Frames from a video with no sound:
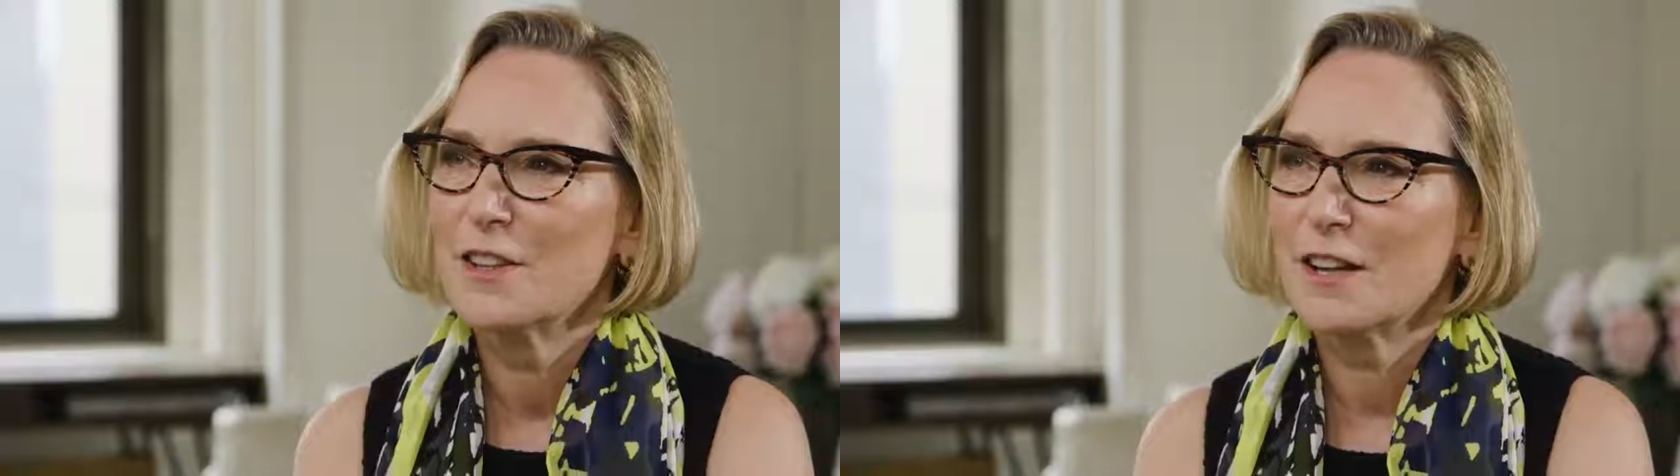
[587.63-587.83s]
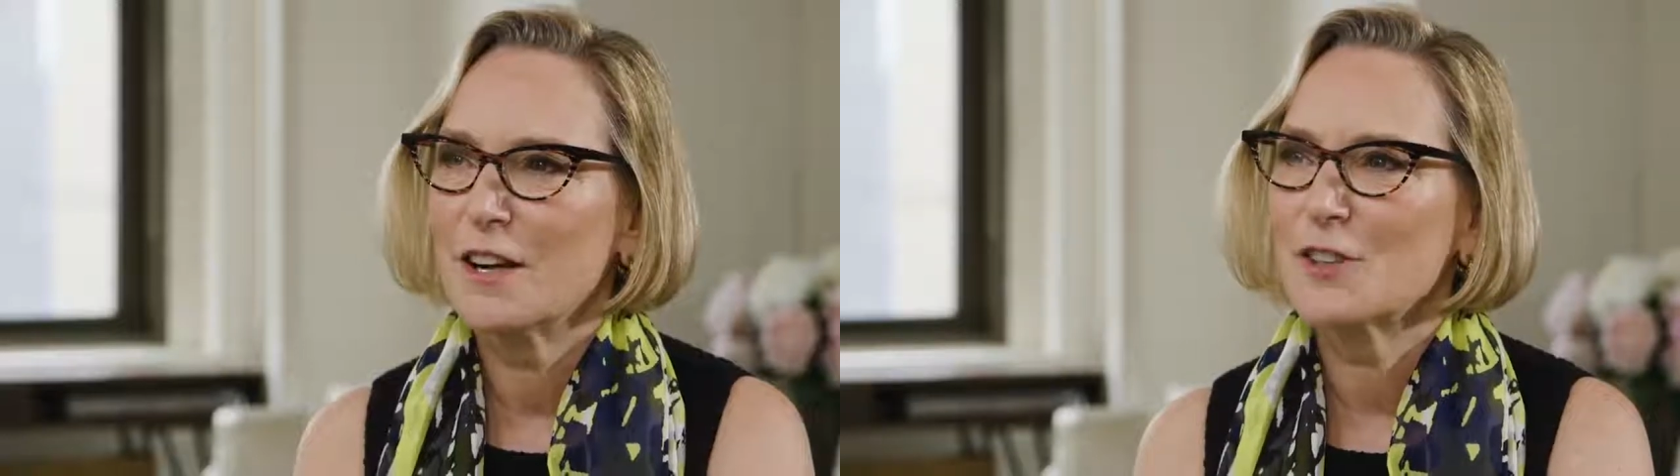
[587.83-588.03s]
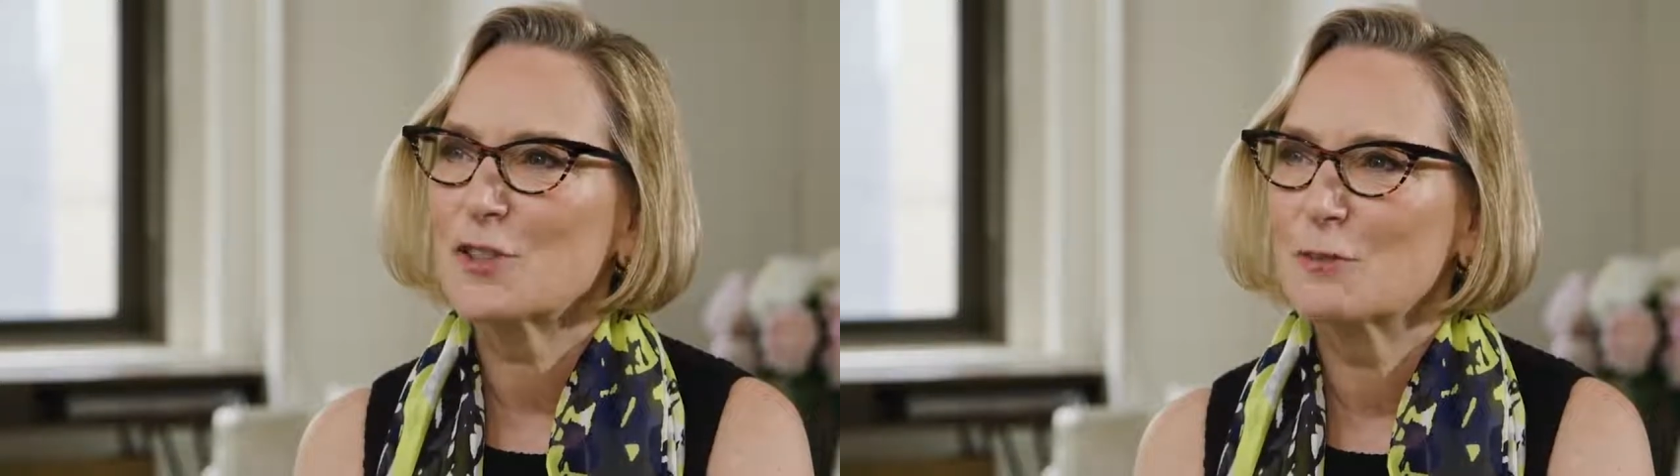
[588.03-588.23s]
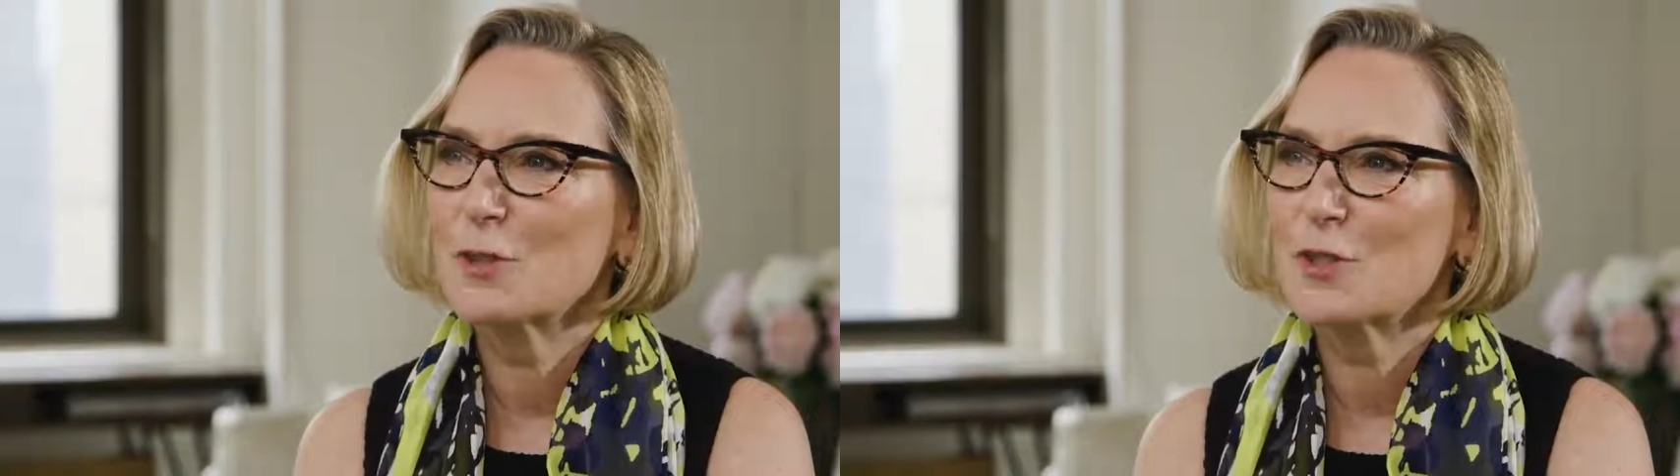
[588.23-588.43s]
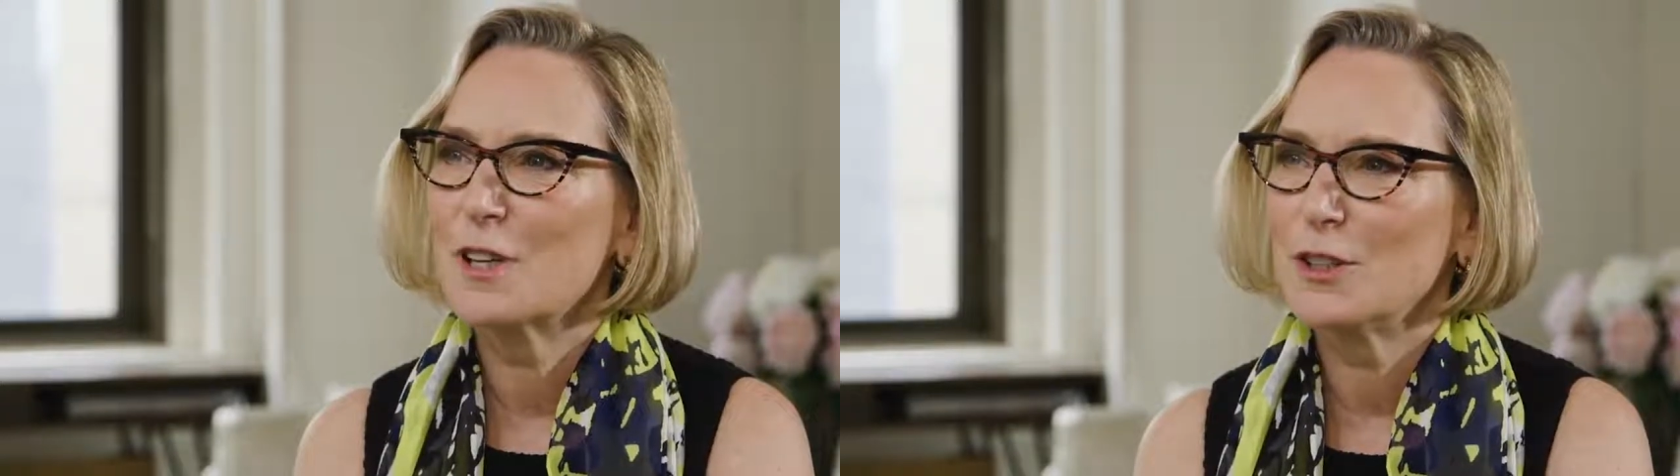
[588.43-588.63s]
the
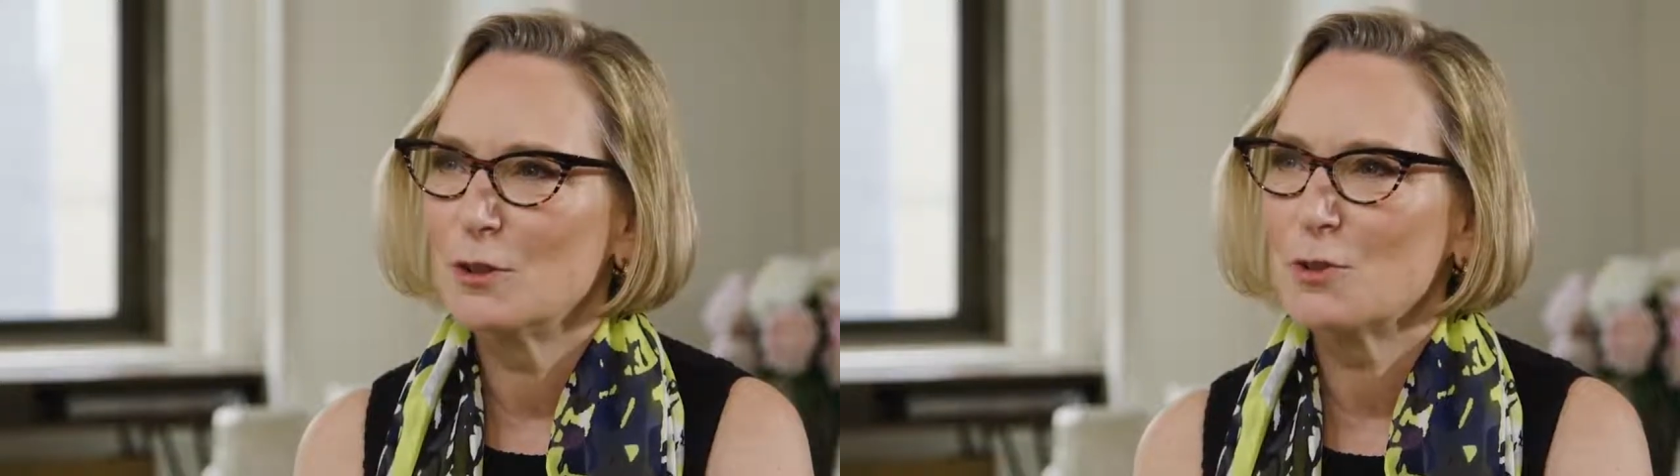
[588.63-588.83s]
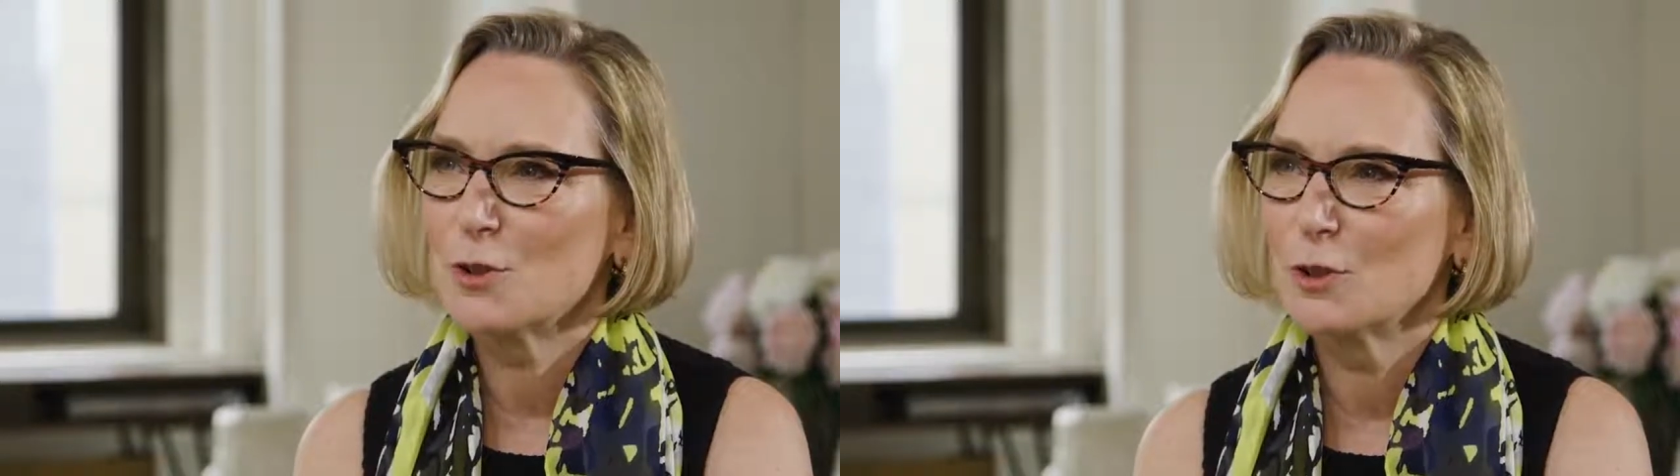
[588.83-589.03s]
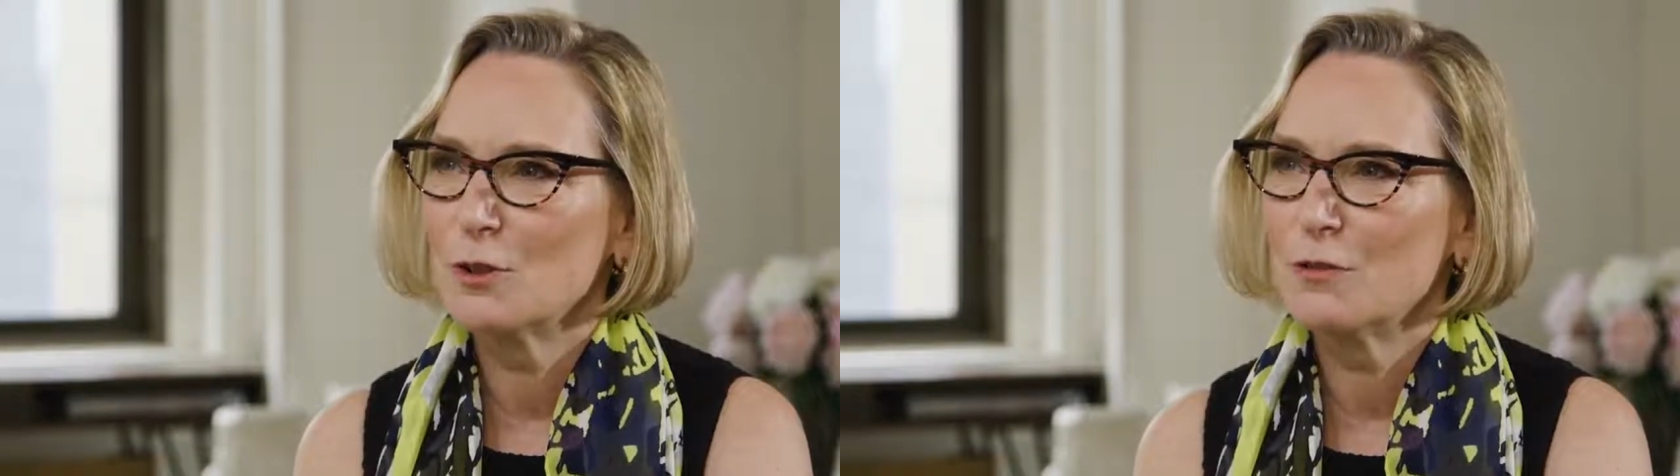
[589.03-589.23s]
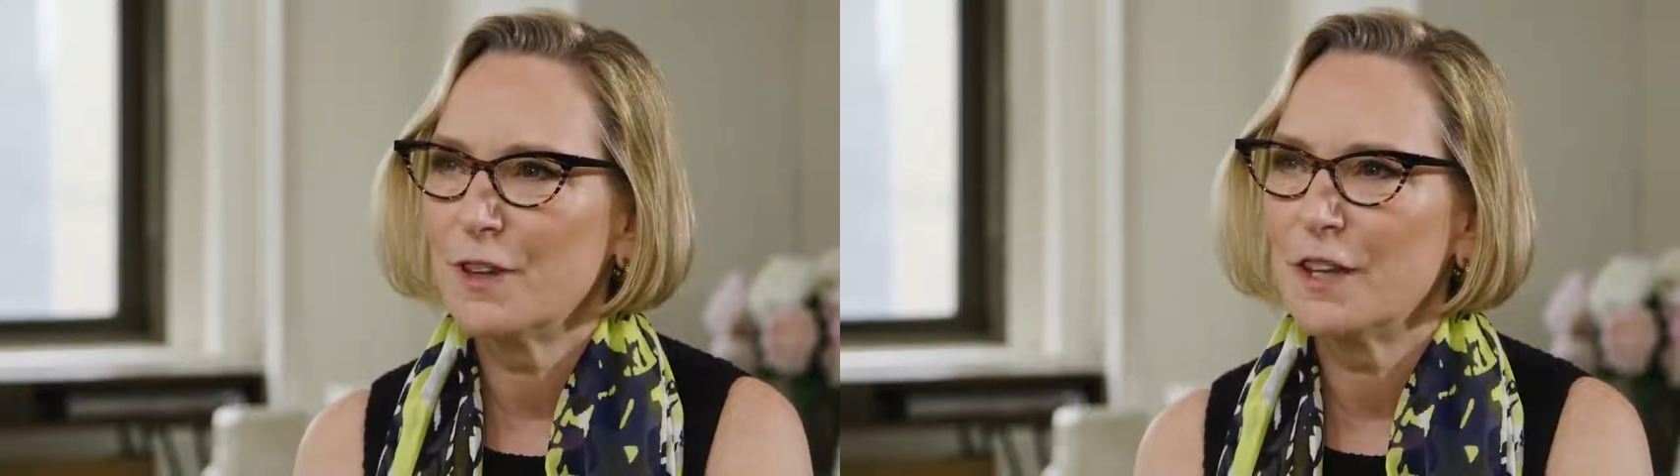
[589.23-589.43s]
customers that you serve